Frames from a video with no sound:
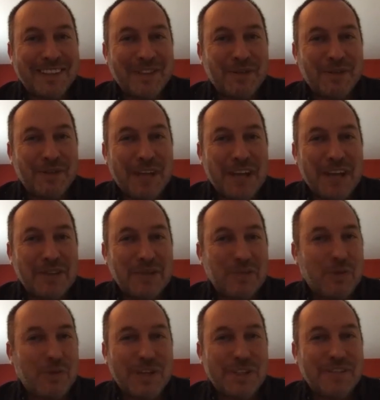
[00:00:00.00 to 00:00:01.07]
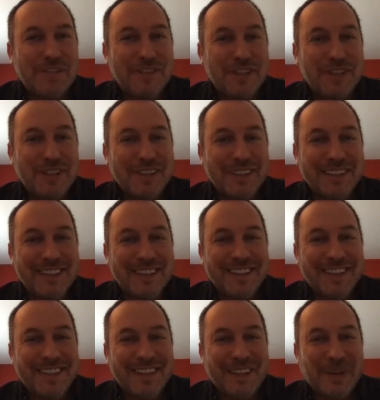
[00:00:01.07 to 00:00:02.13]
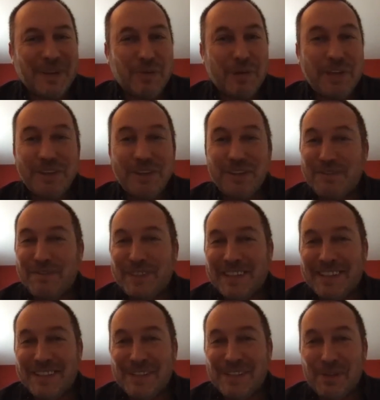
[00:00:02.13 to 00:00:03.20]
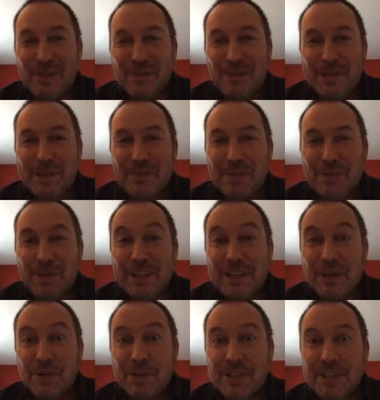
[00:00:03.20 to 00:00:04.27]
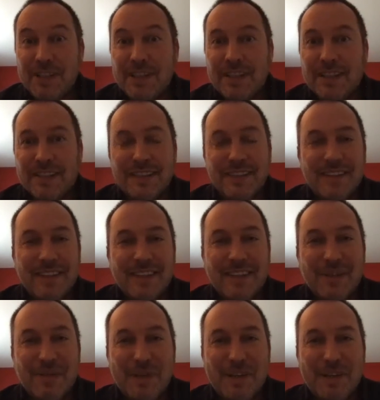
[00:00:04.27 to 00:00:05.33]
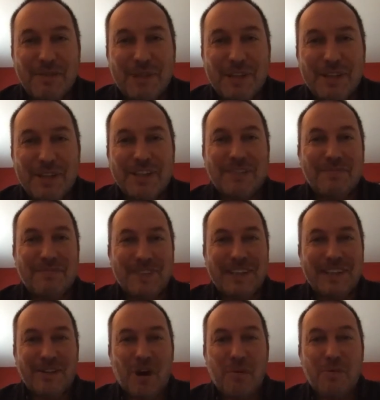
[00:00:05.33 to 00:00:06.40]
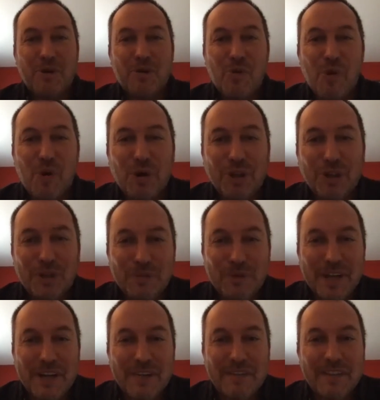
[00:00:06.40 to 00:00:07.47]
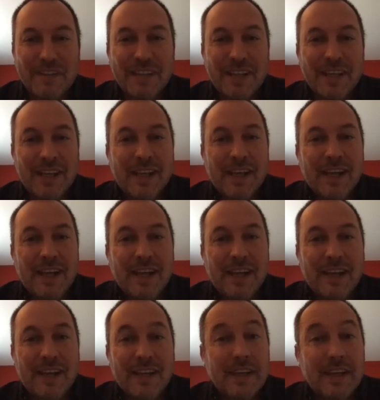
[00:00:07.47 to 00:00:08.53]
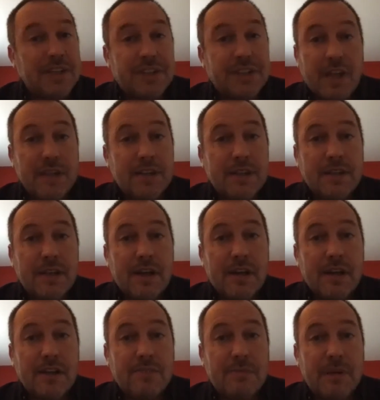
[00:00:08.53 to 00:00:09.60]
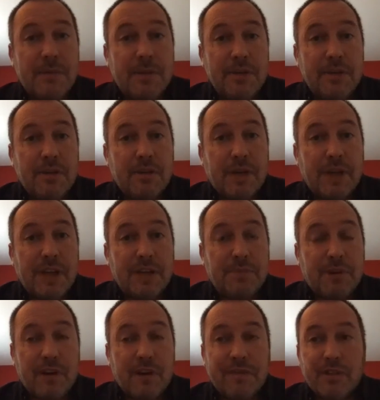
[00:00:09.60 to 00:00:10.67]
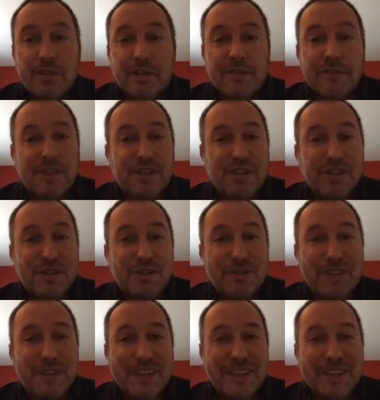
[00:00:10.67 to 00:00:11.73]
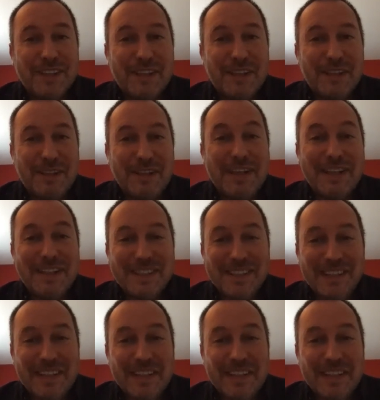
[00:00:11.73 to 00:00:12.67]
Go and ask them what is the vision uh, where do you fit into it? Where where can I go and see it? Uh, where where is it? You know, up on a wall or whatever. Uh, chances are it's maybe not quite as powerful or as visual as you think it, it is,